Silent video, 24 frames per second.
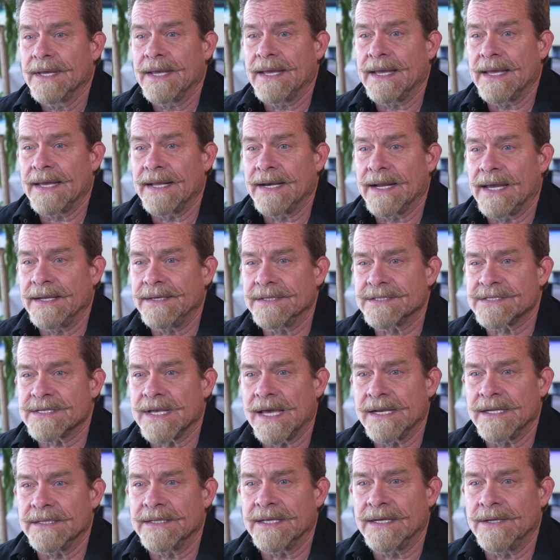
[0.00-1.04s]
And I
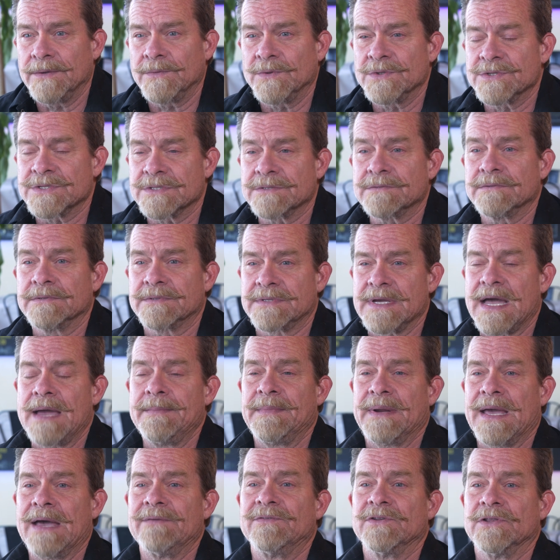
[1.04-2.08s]
decided that it was time to
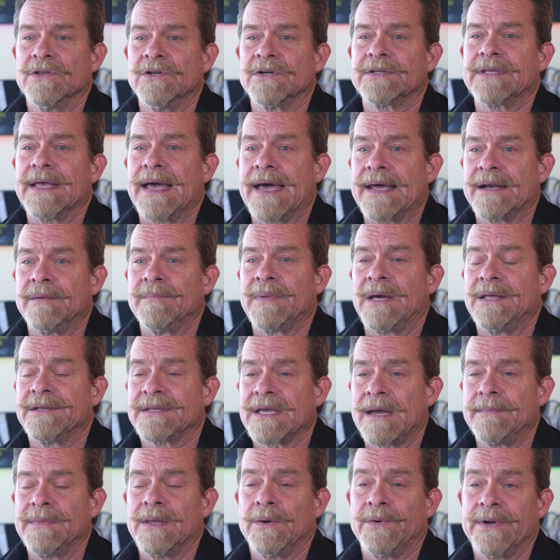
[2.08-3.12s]
have it looked at, and by the
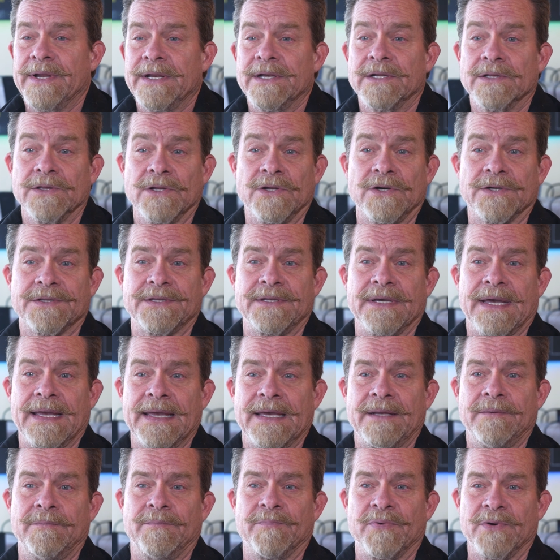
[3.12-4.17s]
time they went in and looked, I
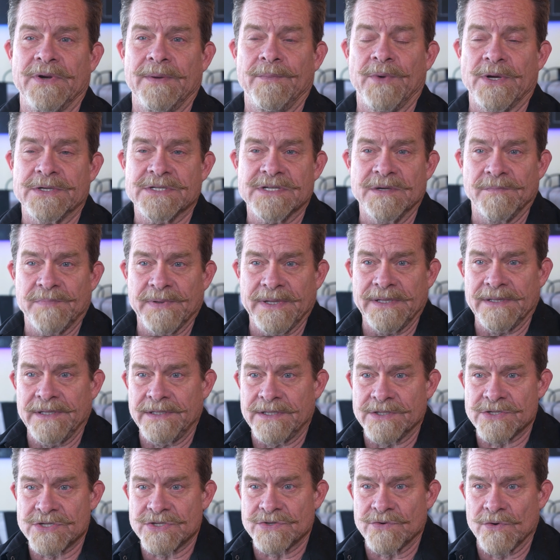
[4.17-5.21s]
had pretty much completely
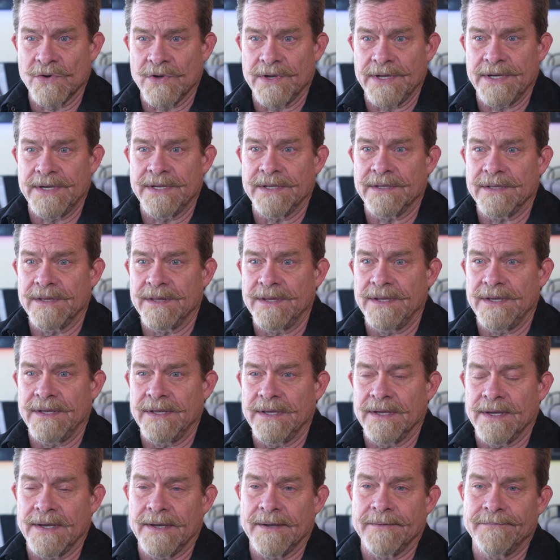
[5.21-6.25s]
destroyed
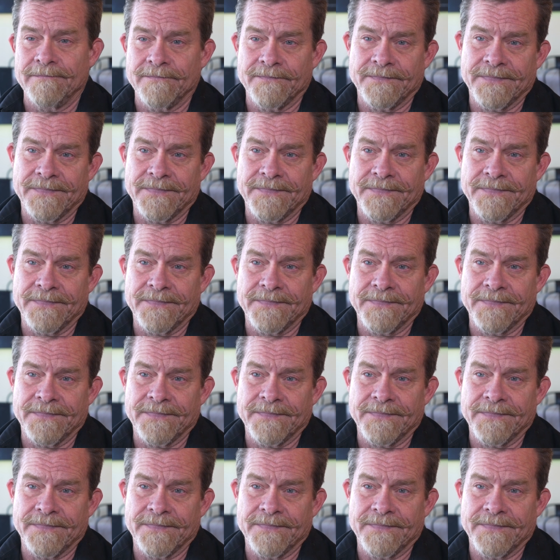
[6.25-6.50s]
the